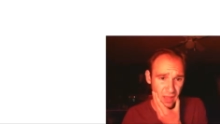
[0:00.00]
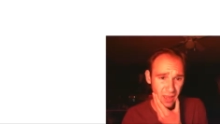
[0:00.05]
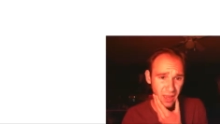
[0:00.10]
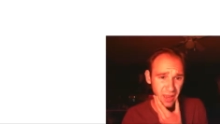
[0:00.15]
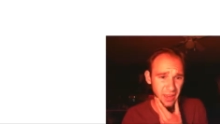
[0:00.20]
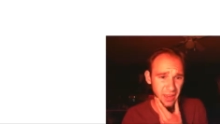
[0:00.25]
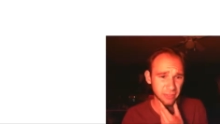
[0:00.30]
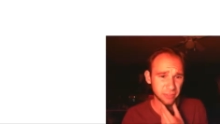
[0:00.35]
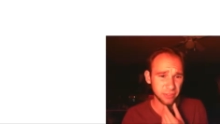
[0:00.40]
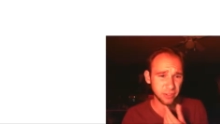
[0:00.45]

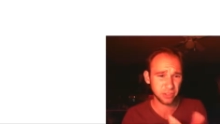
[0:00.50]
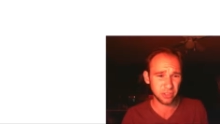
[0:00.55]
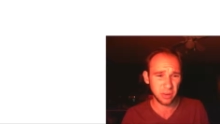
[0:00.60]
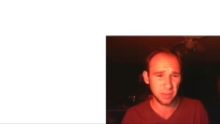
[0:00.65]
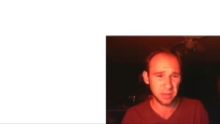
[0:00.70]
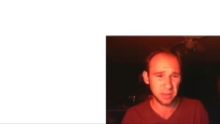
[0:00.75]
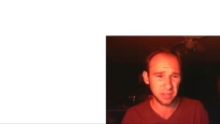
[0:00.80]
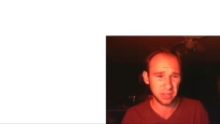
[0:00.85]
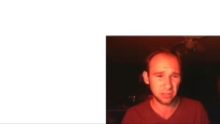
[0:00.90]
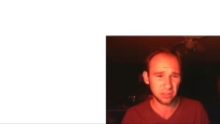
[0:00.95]
And for some
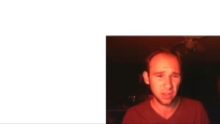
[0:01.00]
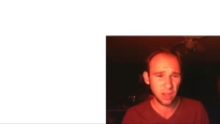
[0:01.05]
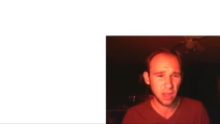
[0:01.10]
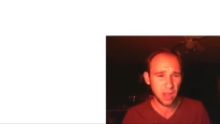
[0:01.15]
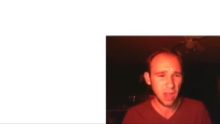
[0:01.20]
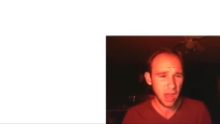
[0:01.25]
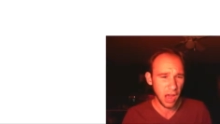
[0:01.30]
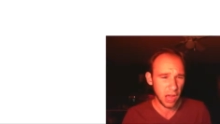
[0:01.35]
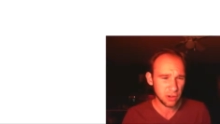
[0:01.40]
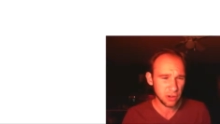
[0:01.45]
of these,
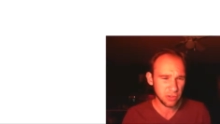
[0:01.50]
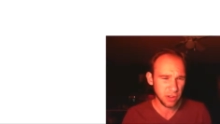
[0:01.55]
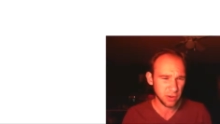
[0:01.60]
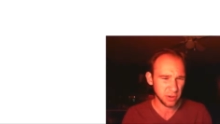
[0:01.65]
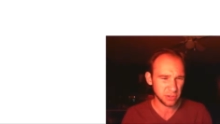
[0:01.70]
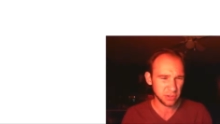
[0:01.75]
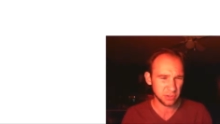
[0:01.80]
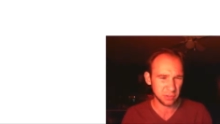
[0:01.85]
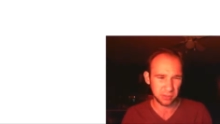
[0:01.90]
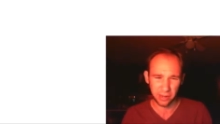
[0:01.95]
I'll try to
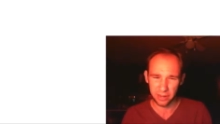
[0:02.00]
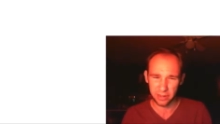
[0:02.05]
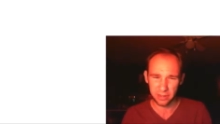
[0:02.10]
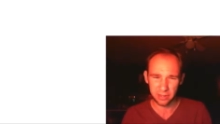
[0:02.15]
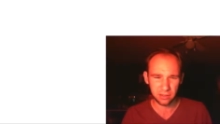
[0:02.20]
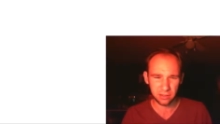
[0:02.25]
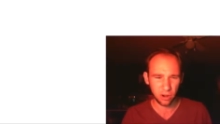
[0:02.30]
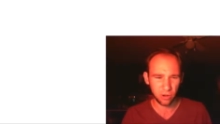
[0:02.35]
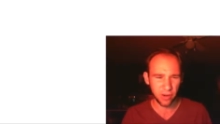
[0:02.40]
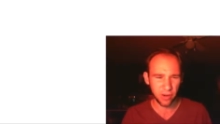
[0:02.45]
explain
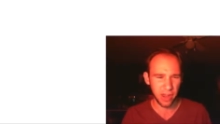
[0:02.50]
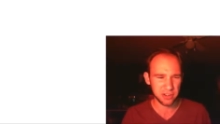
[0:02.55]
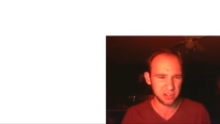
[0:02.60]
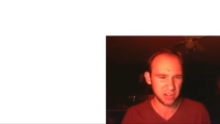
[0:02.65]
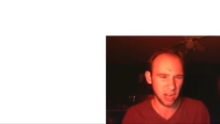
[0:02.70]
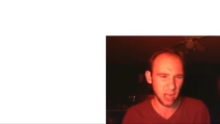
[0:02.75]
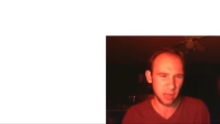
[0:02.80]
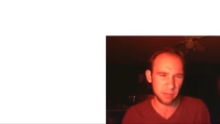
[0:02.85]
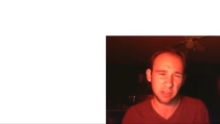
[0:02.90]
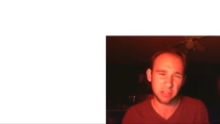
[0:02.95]
a
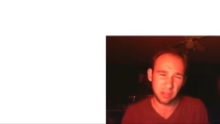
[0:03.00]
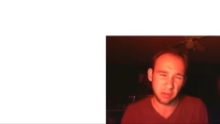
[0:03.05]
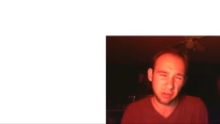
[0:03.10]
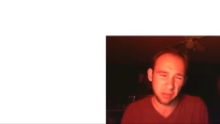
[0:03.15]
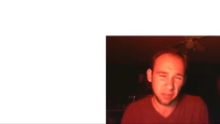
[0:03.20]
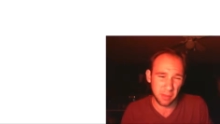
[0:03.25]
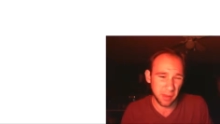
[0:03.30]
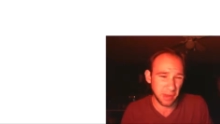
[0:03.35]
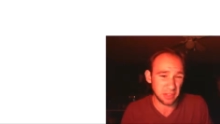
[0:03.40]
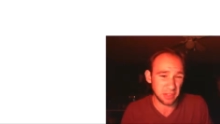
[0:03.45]
rationale, but some of
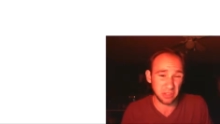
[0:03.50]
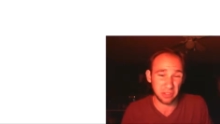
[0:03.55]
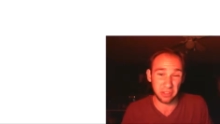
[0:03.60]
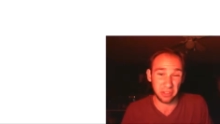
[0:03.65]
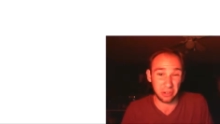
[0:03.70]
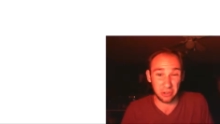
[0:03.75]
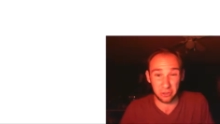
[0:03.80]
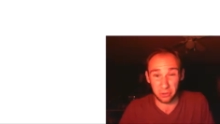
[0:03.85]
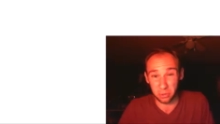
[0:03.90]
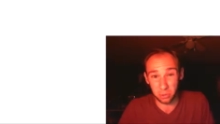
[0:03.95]
them I just think
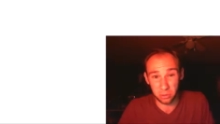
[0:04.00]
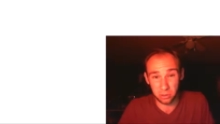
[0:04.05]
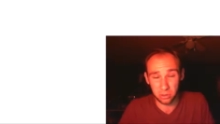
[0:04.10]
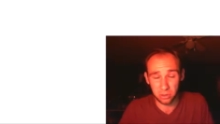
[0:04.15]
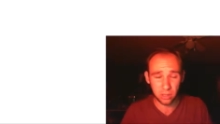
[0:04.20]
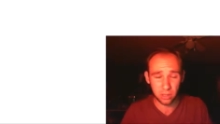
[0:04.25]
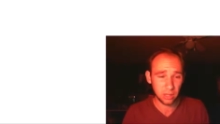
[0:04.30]
are cool.